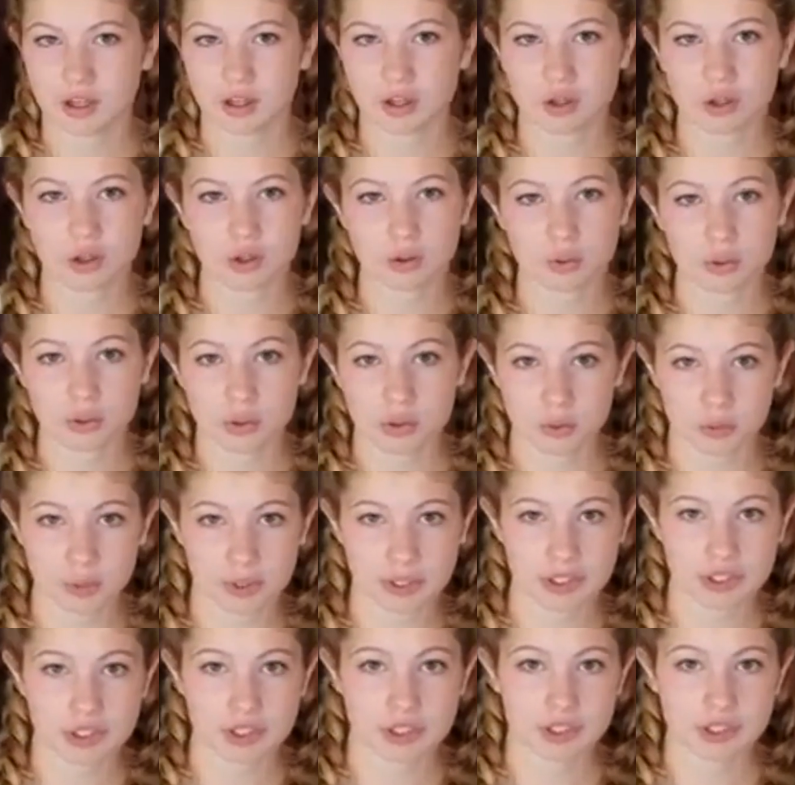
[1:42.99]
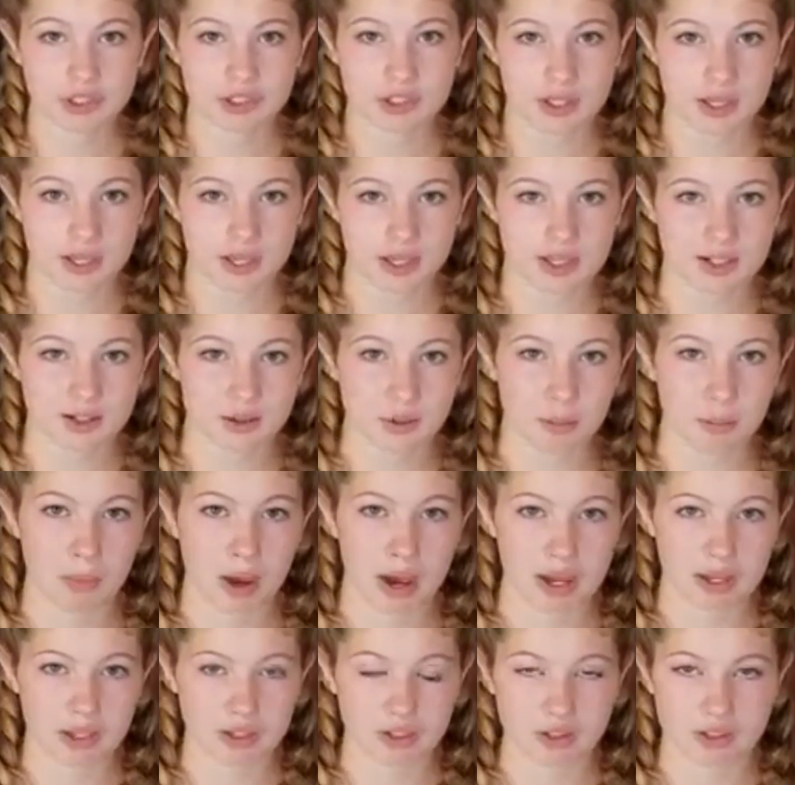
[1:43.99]
cool winters and
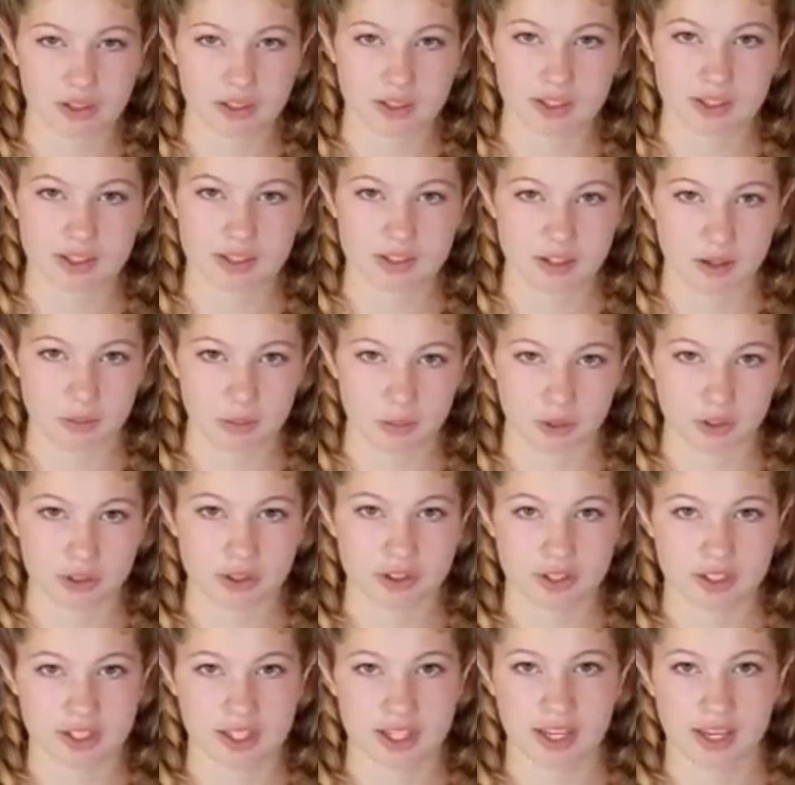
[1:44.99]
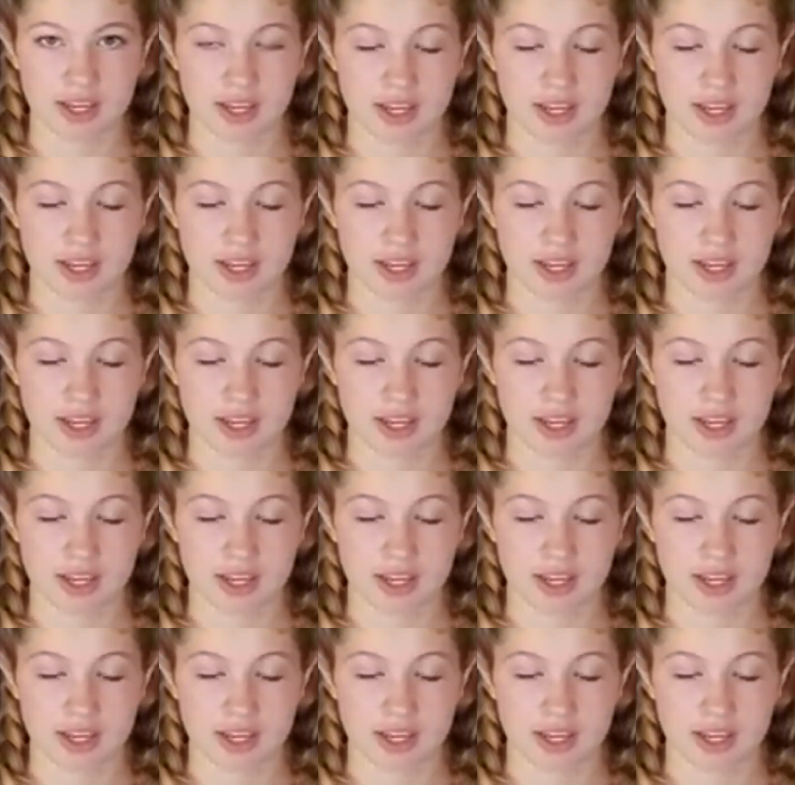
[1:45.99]
mild summers.